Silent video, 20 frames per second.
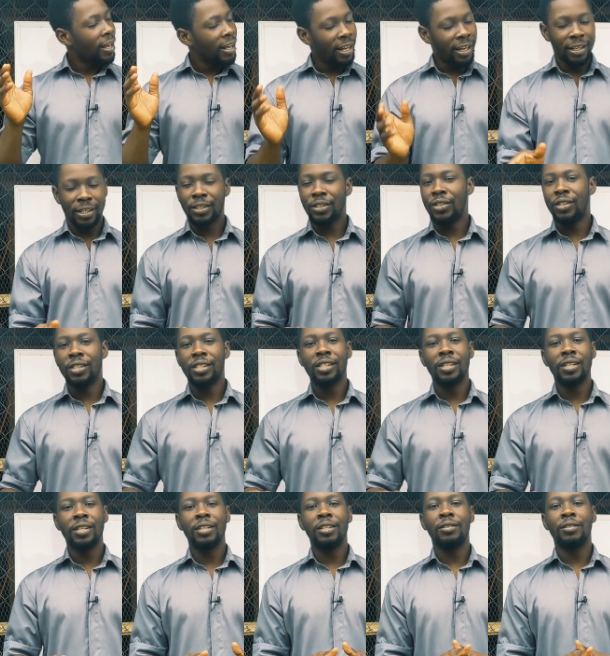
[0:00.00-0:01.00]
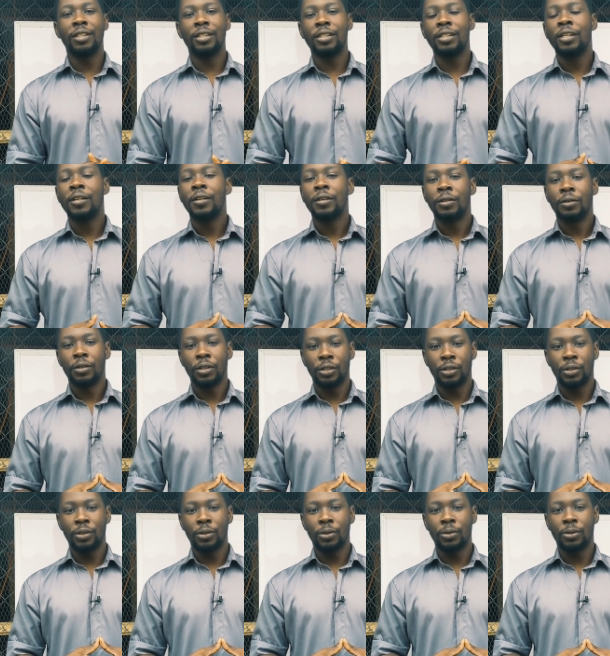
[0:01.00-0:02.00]
exceedingly great
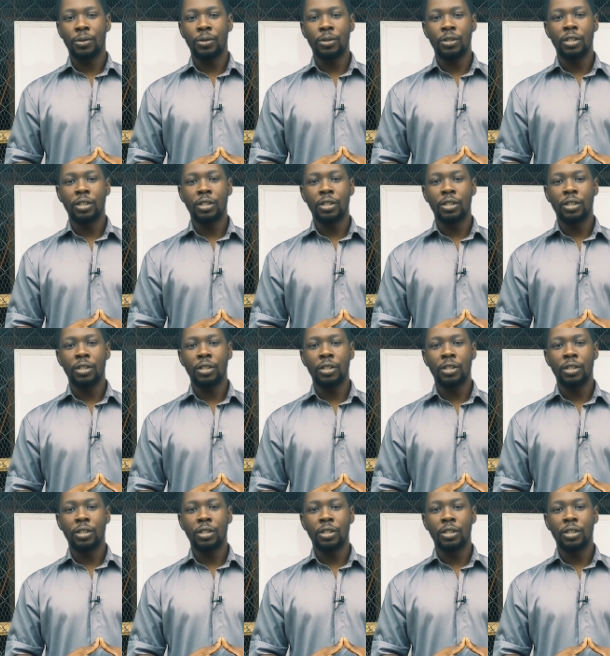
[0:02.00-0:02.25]
results.